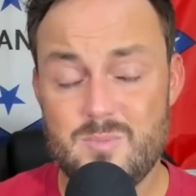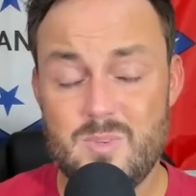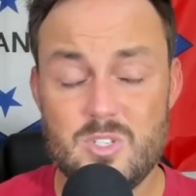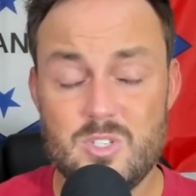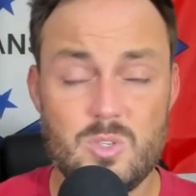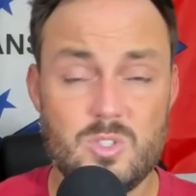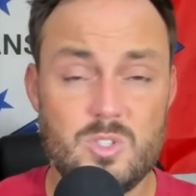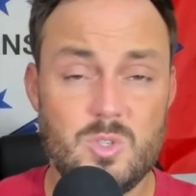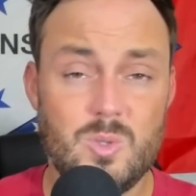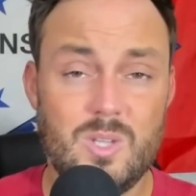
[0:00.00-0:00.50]
Be
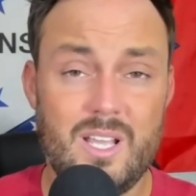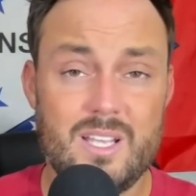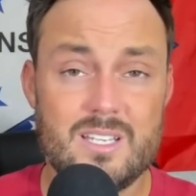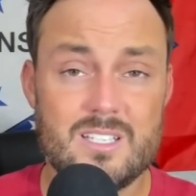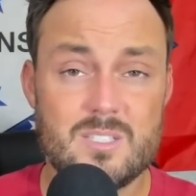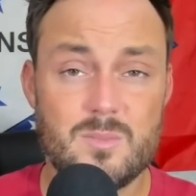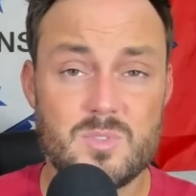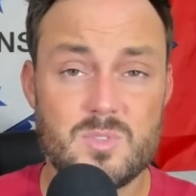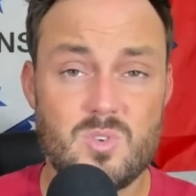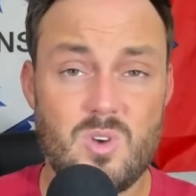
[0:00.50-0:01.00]
sure to like and
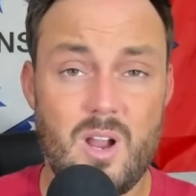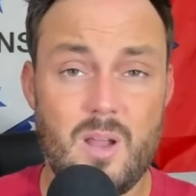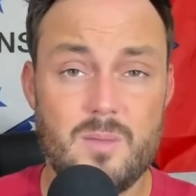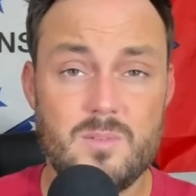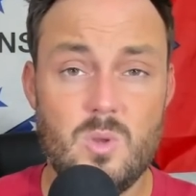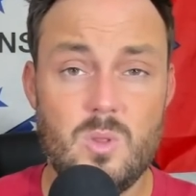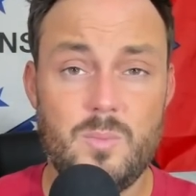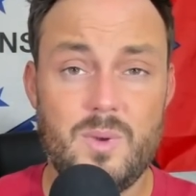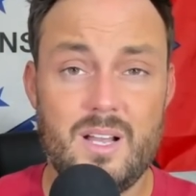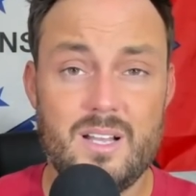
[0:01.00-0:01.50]
subscribe
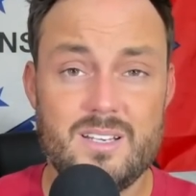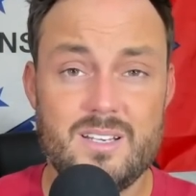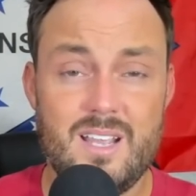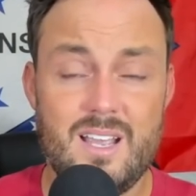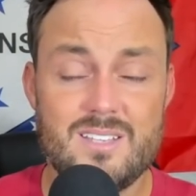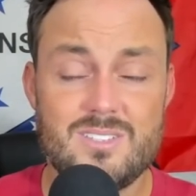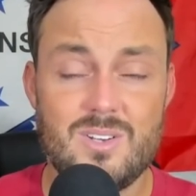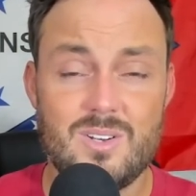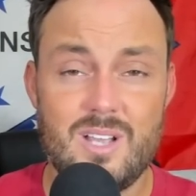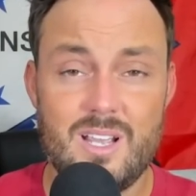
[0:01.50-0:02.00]
to the
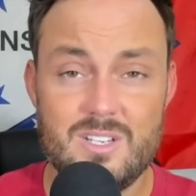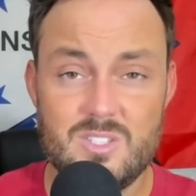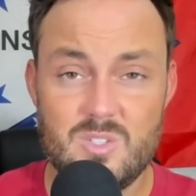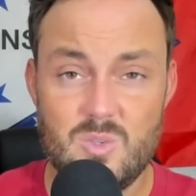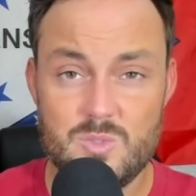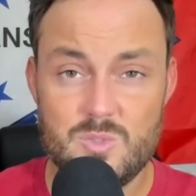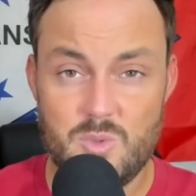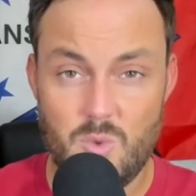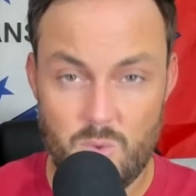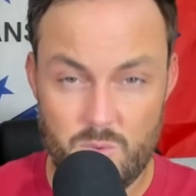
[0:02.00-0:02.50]
podcast on
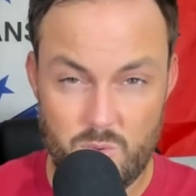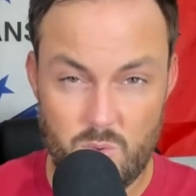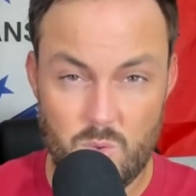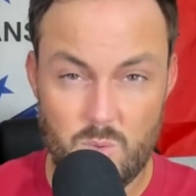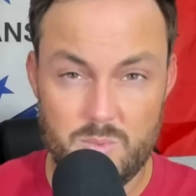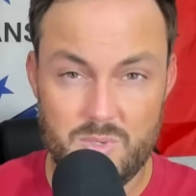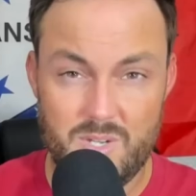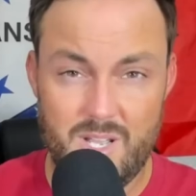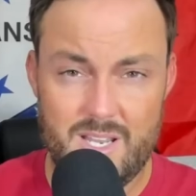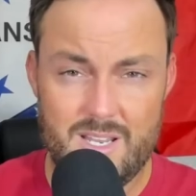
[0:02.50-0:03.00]
iTunes or on Google
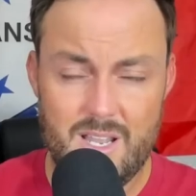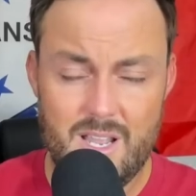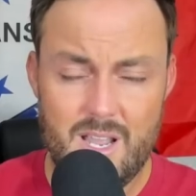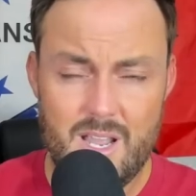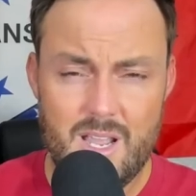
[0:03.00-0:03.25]
Play.